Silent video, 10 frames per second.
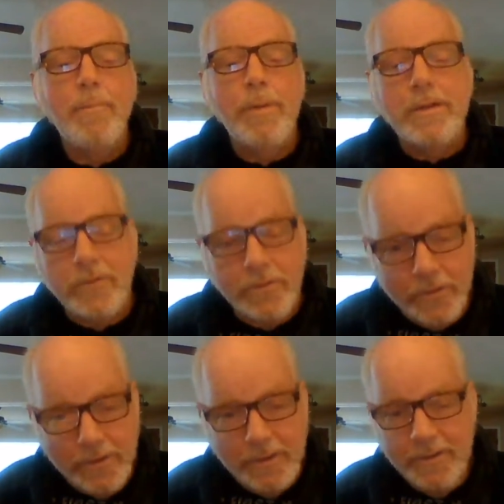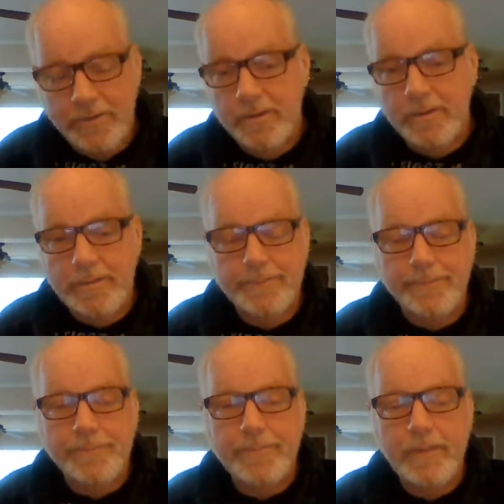But the shirt isn't.
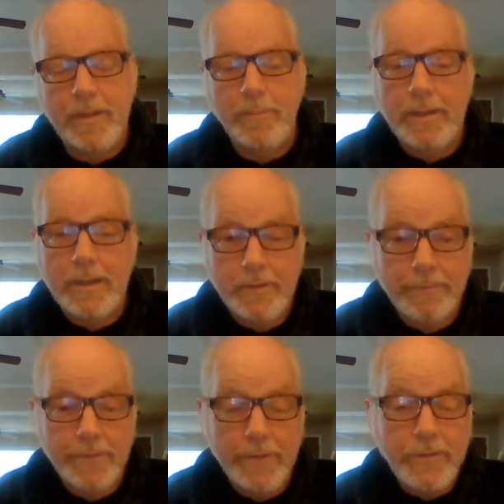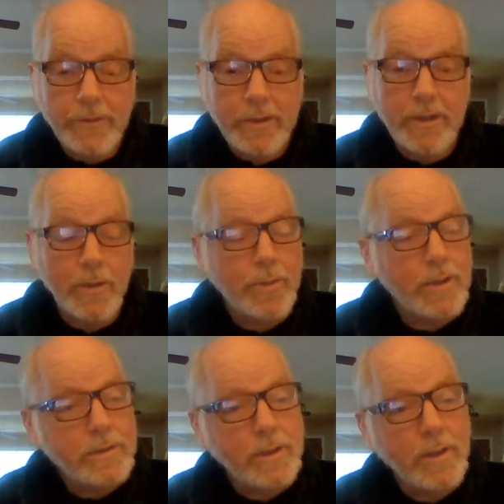Because at first I thought, well,
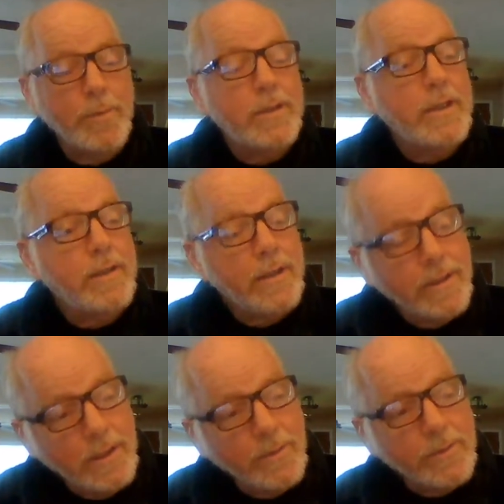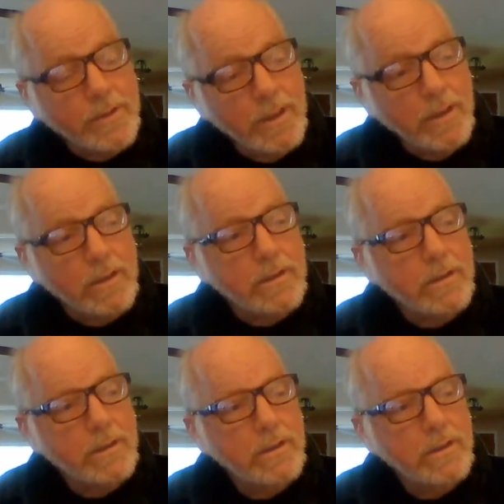you know, but then I thought, no, it's not.